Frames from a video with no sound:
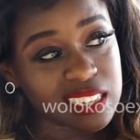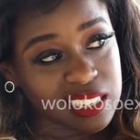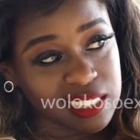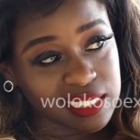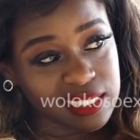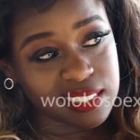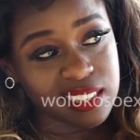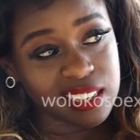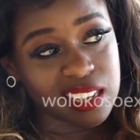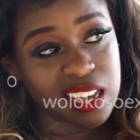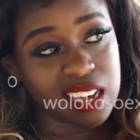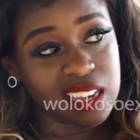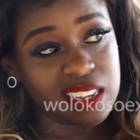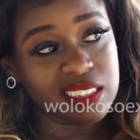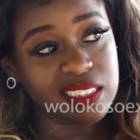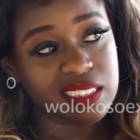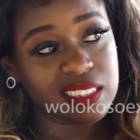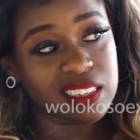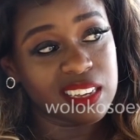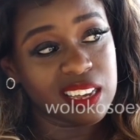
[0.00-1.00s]
is the
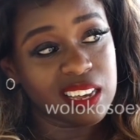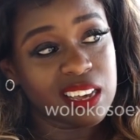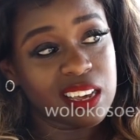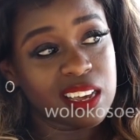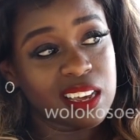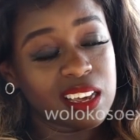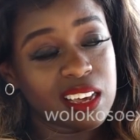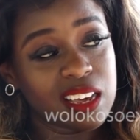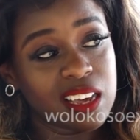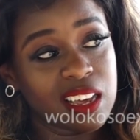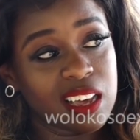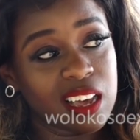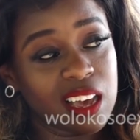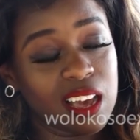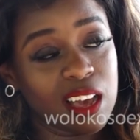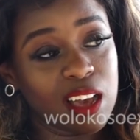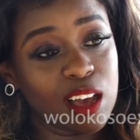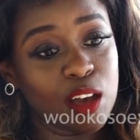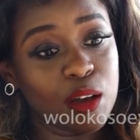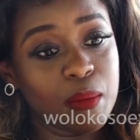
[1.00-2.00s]
case
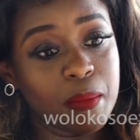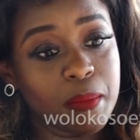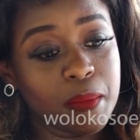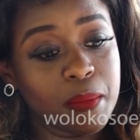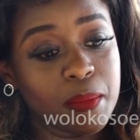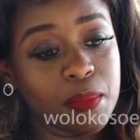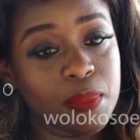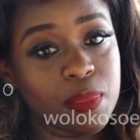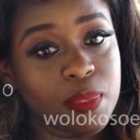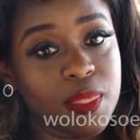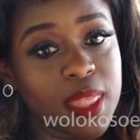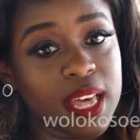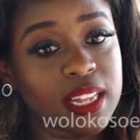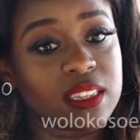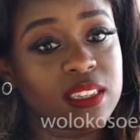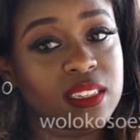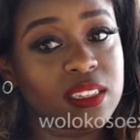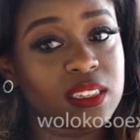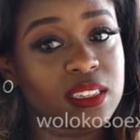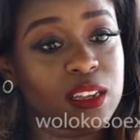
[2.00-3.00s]

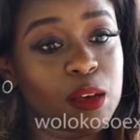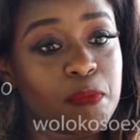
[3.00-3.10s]
that's